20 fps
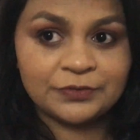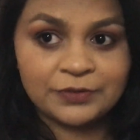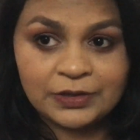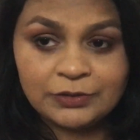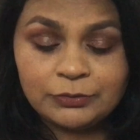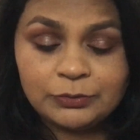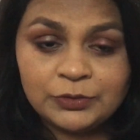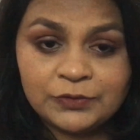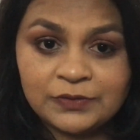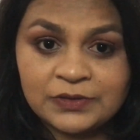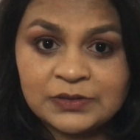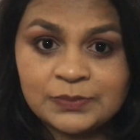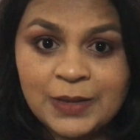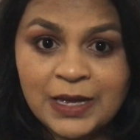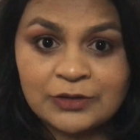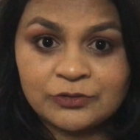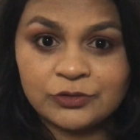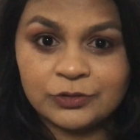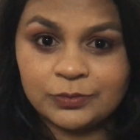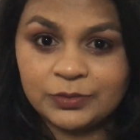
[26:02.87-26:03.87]
If I remove this
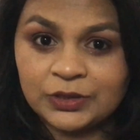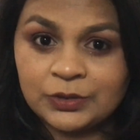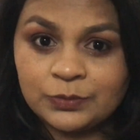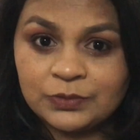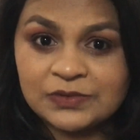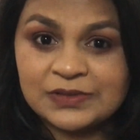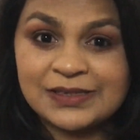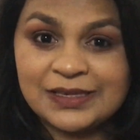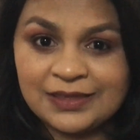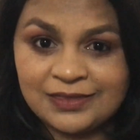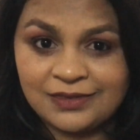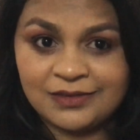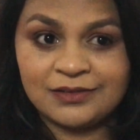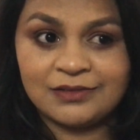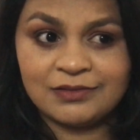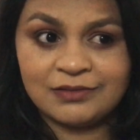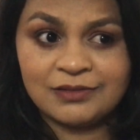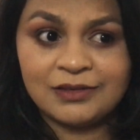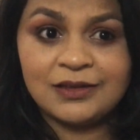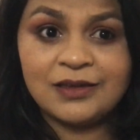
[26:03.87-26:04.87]
backdrop, you will see the